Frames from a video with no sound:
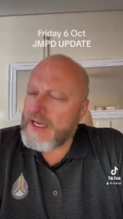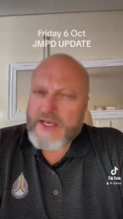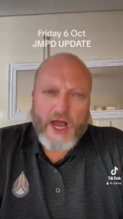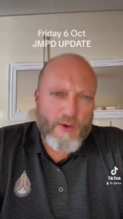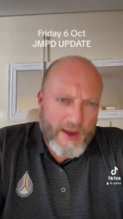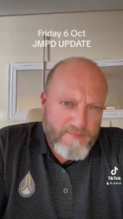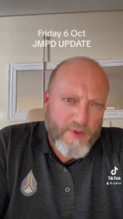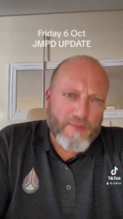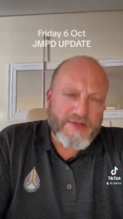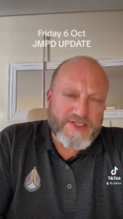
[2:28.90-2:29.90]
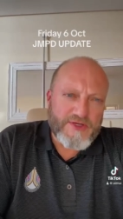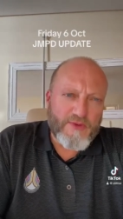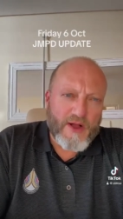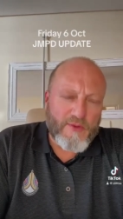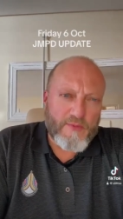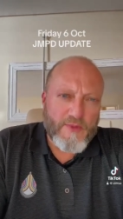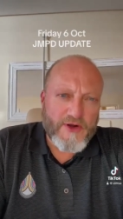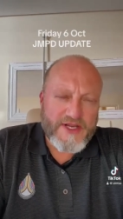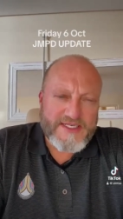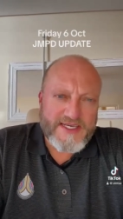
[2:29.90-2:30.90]
Now, I promised you I will
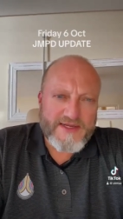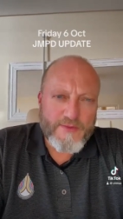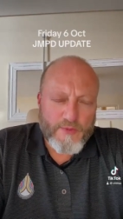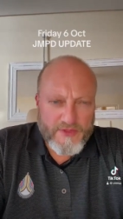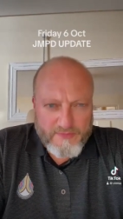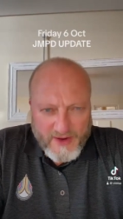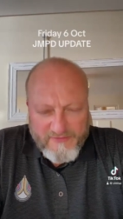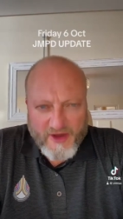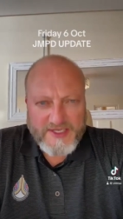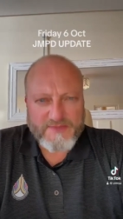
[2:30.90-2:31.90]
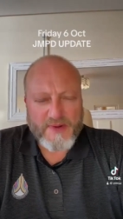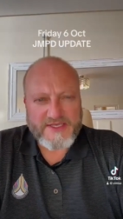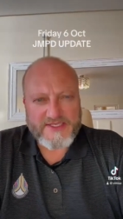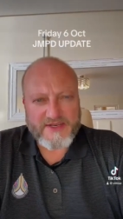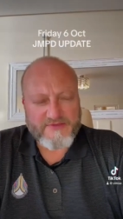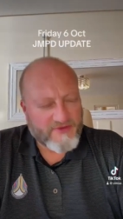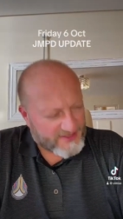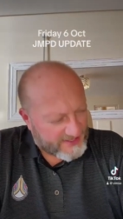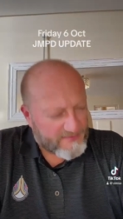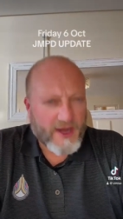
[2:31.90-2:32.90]
monitor with my Vice President
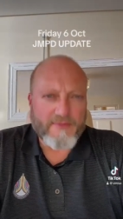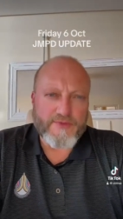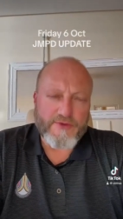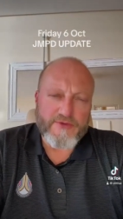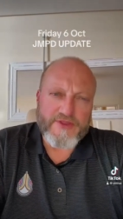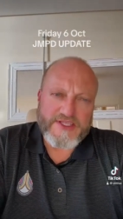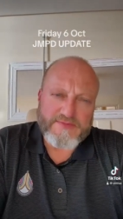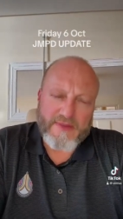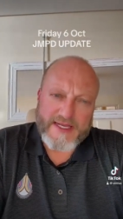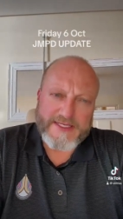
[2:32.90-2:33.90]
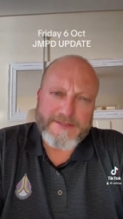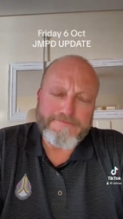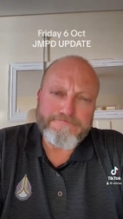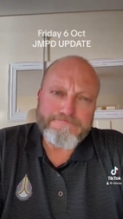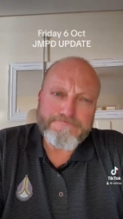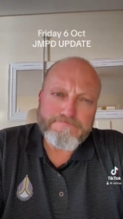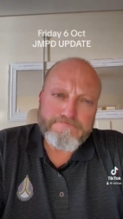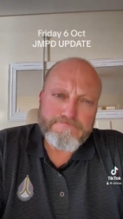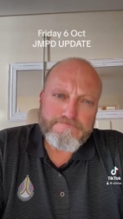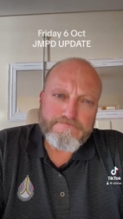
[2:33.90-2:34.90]
Fatima Abdul this matter.
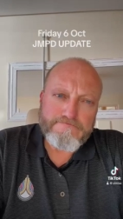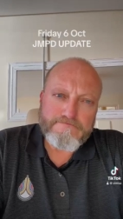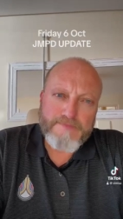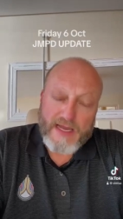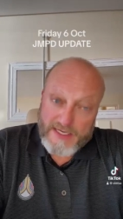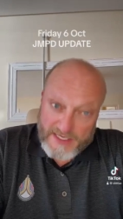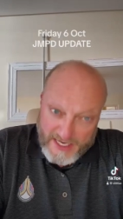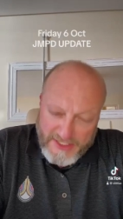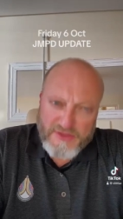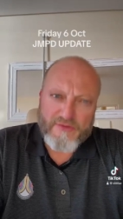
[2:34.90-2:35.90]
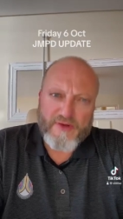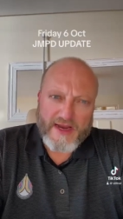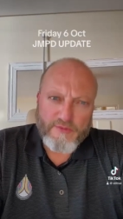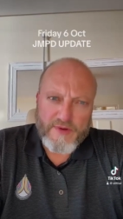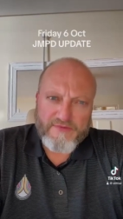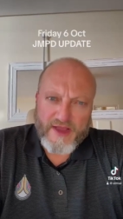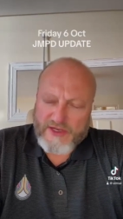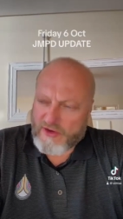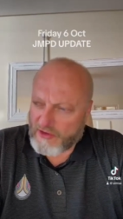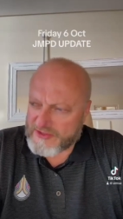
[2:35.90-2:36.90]
And in actual fact, we've
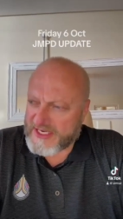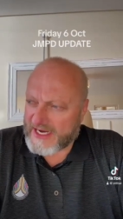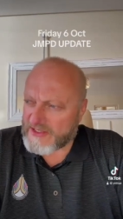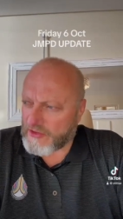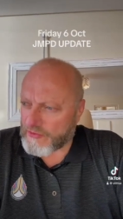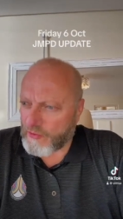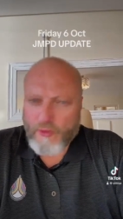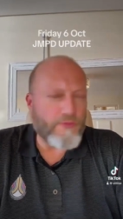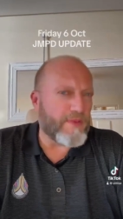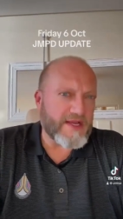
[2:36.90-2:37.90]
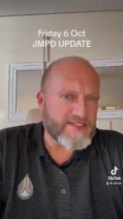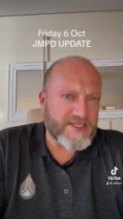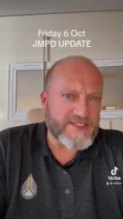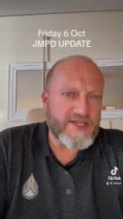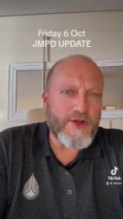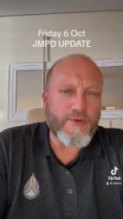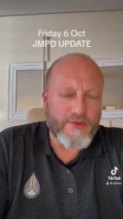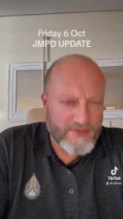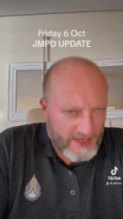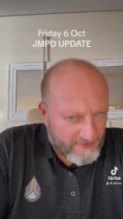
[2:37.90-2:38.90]
had contact on all bases
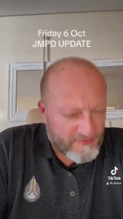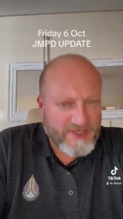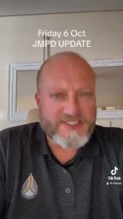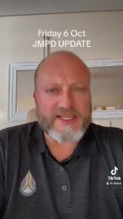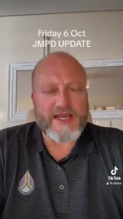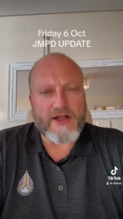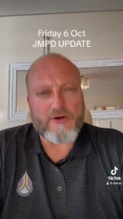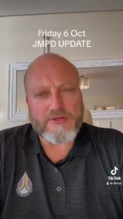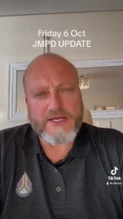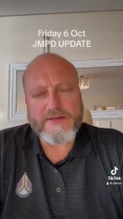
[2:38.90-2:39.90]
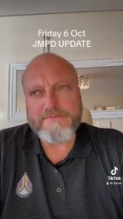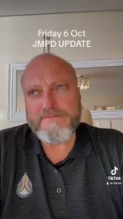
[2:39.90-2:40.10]
with every stakeholder,